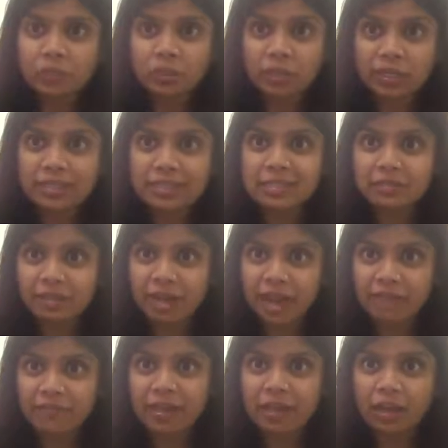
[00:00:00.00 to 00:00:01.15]
just
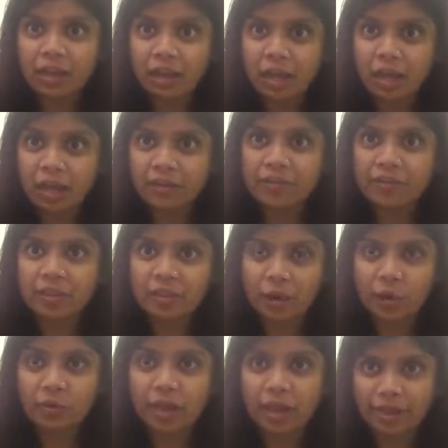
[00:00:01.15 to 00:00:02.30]
driving a car
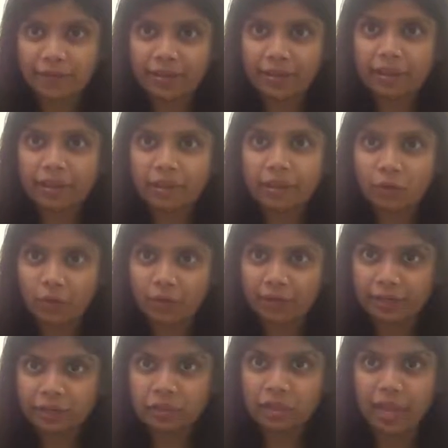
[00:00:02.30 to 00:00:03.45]
without having the
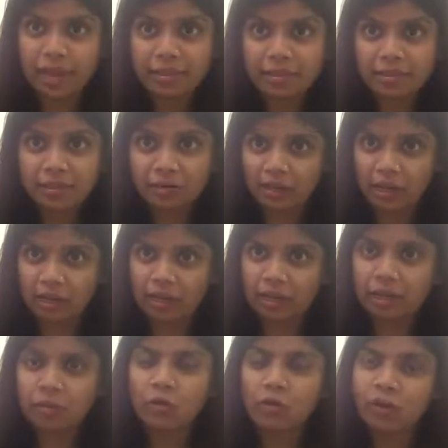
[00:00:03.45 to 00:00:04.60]
knowledge and the
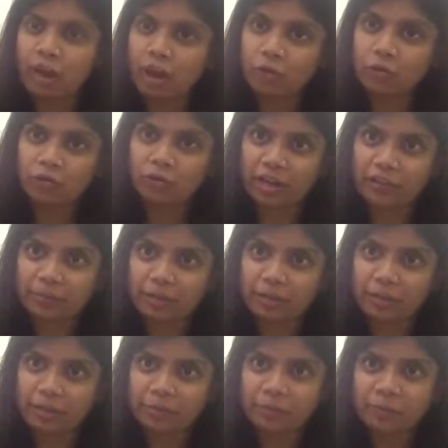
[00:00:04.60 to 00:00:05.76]
training on how to drive a
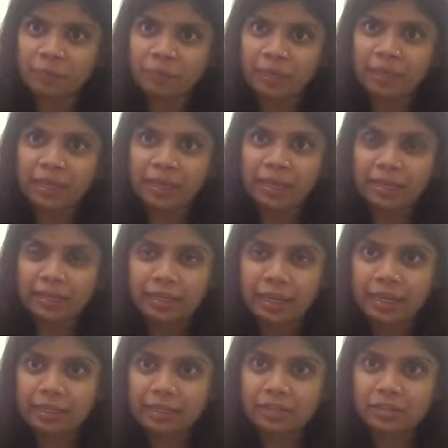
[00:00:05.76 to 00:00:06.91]
car.
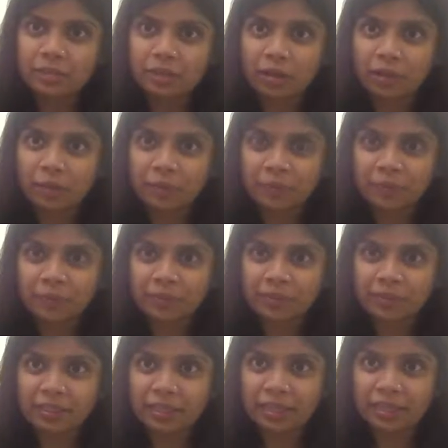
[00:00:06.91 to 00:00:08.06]
It is
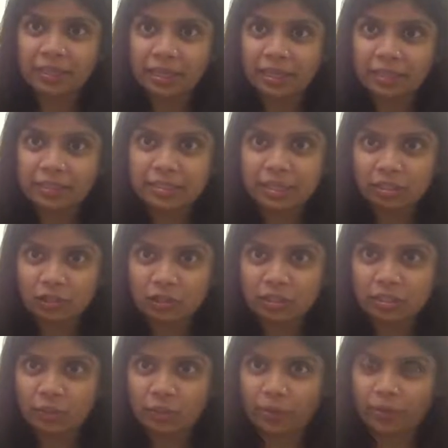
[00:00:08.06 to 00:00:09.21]
in such a
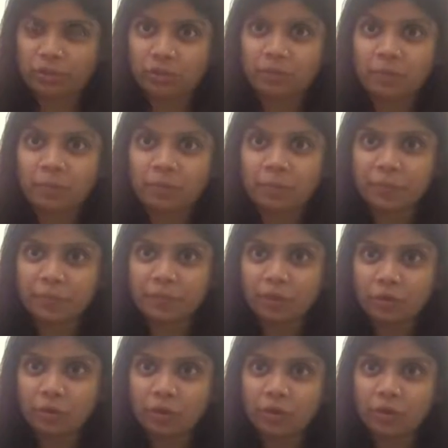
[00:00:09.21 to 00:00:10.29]
situation, you